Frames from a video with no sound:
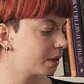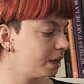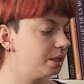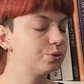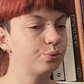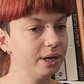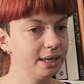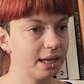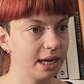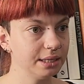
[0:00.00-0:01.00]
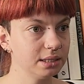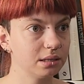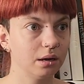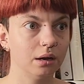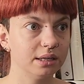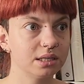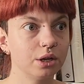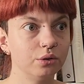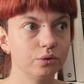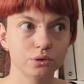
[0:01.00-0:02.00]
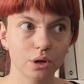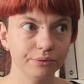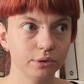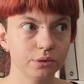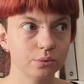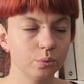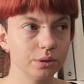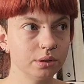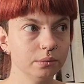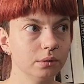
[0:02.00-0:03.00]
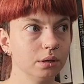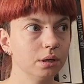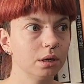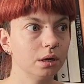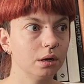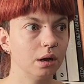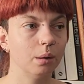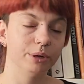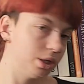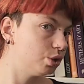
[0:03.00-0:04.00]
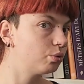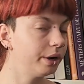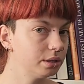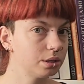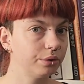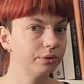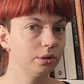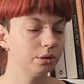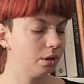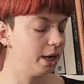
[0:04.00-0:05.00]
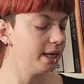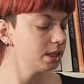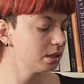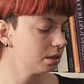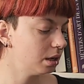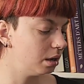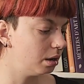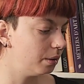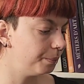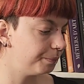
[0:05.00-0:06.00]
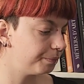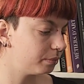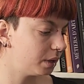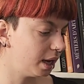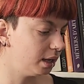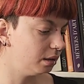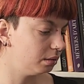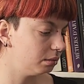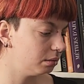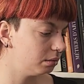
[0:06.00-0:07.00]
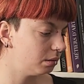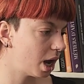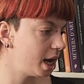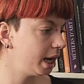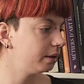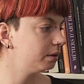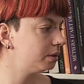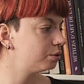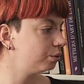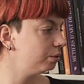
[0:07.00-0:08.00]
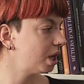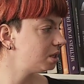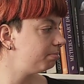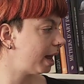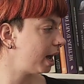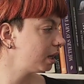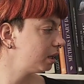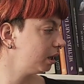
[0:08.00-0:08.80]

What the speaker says: It's really nice. It's not the softest one, but it's quite soft nonetheless, and I like it's a nice black.